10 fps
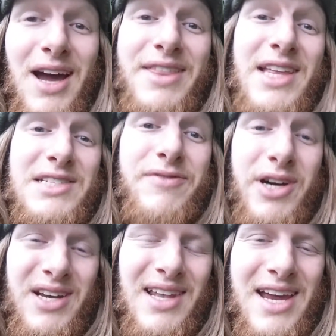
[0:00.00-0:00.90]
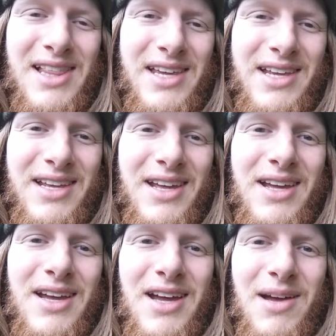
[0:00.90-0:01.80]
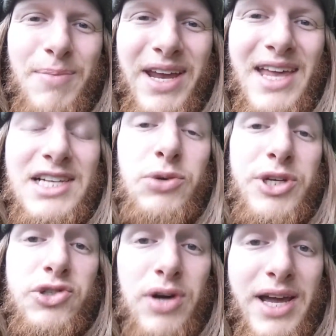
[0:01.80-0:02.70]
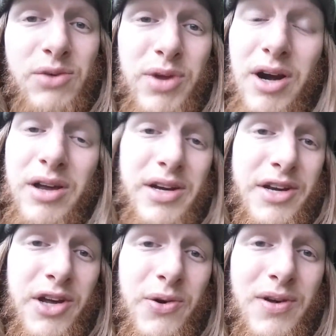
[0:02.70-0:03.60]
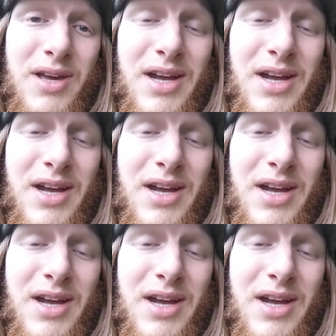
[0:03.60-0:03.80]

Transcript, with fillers: I think that's very unlikely. Um, but again, until we try it, we aren't going to know.